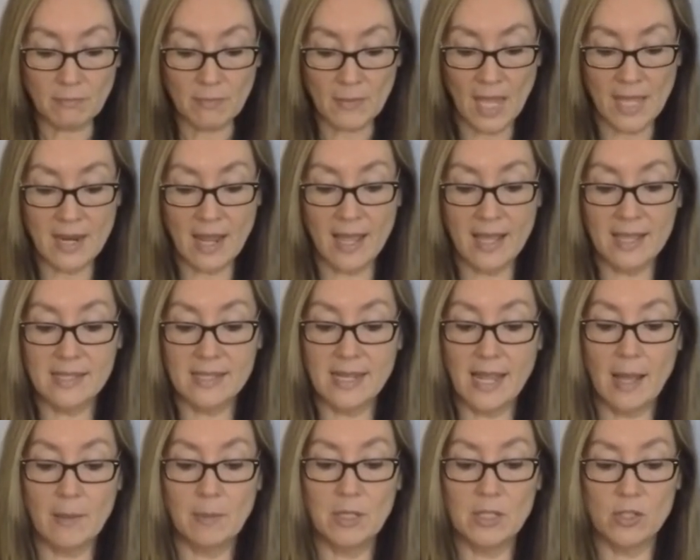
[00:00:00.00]
And I
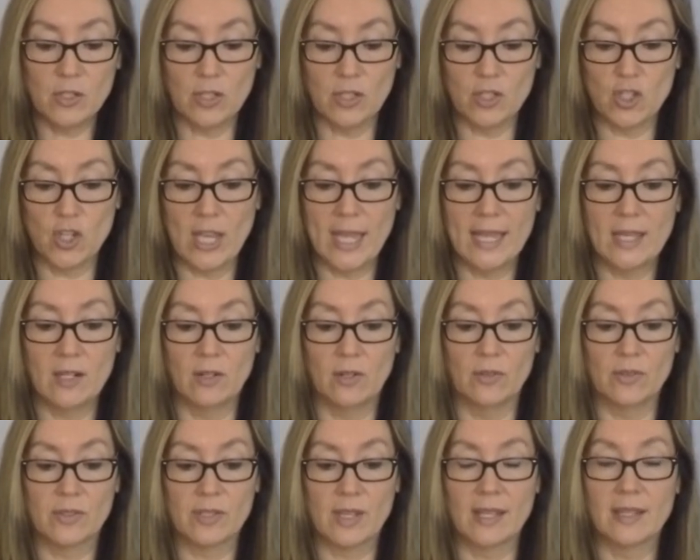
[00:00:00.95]
establish the
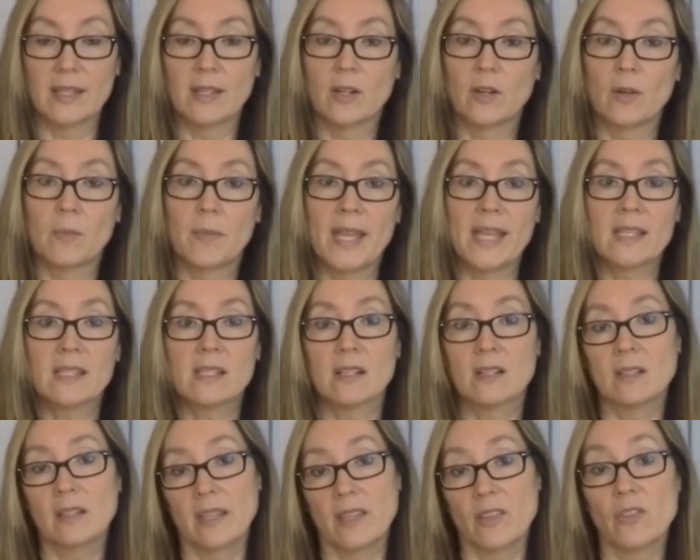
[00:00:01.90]
channels, and there are
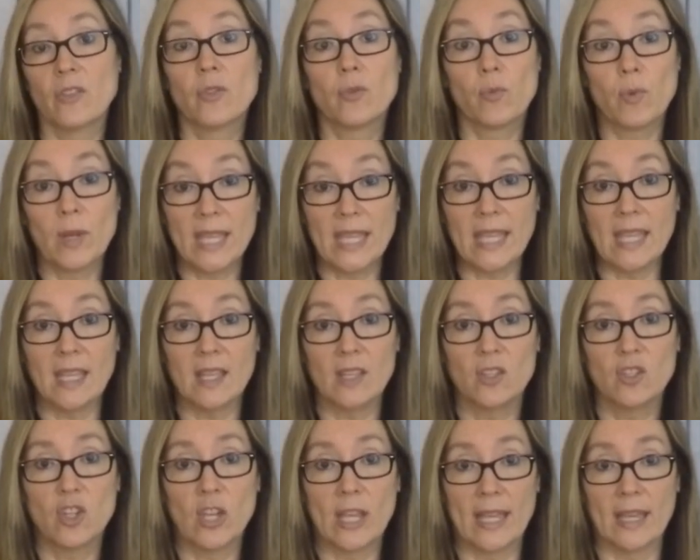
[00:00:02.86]
basically 3
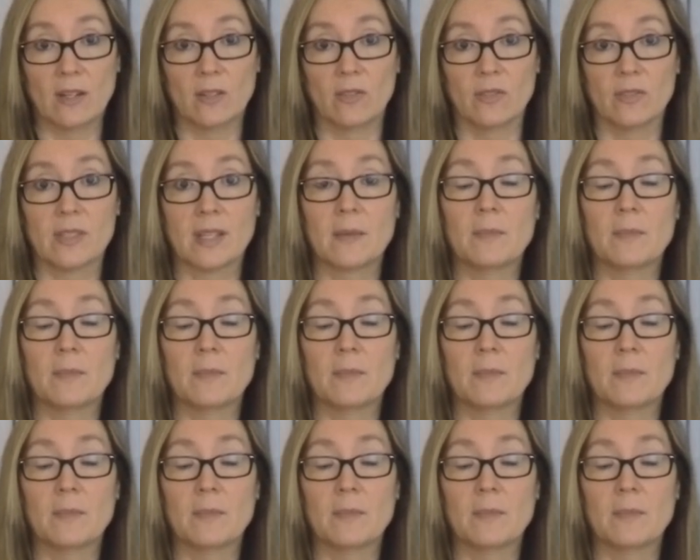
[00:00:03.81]
channels.